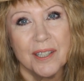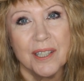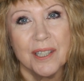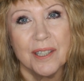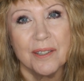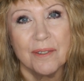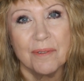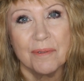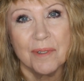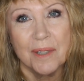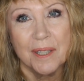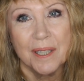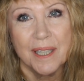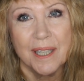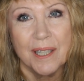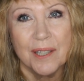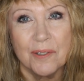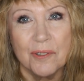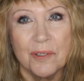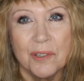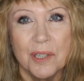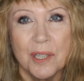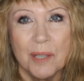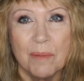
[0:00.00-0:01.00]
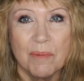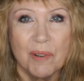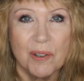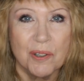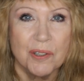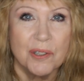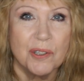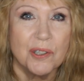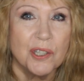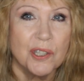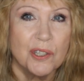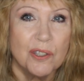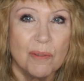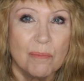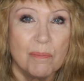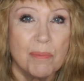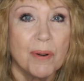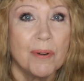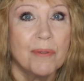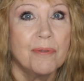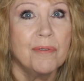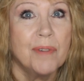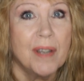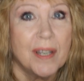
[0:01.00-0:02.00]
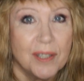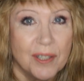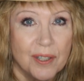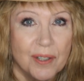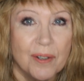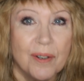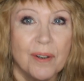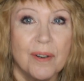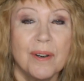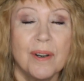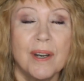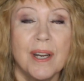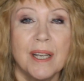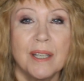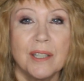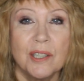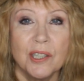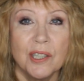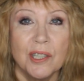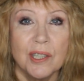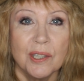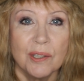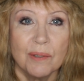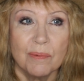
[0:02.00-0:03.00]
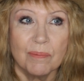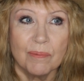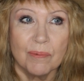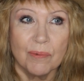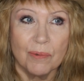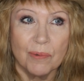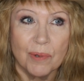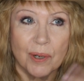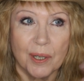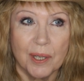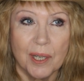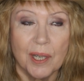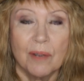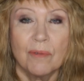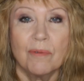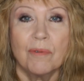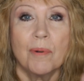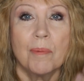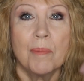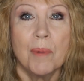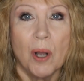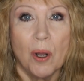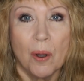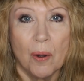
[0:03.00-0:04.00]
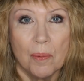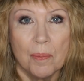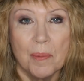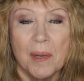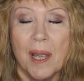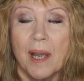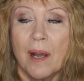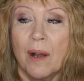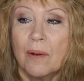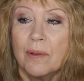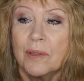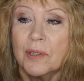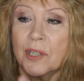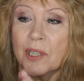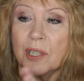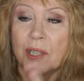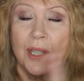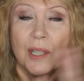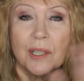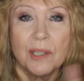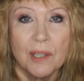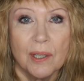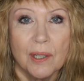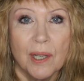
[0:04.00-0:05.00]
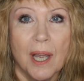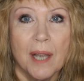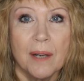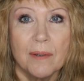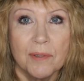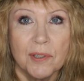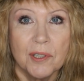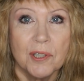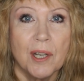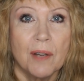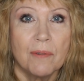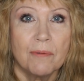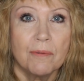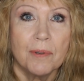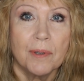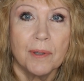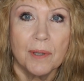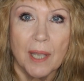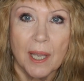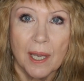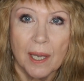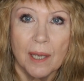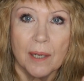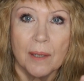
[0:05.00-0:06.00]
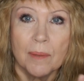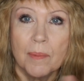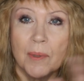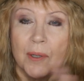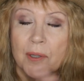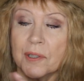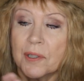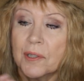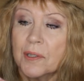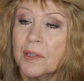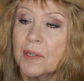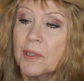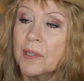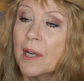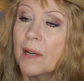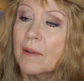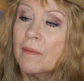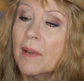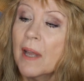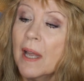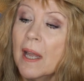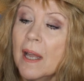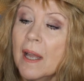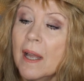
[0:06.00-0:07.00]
She's a really interesting person. She's a professor, and she's working from home now, and she does a lot of stuff with animals and stuff.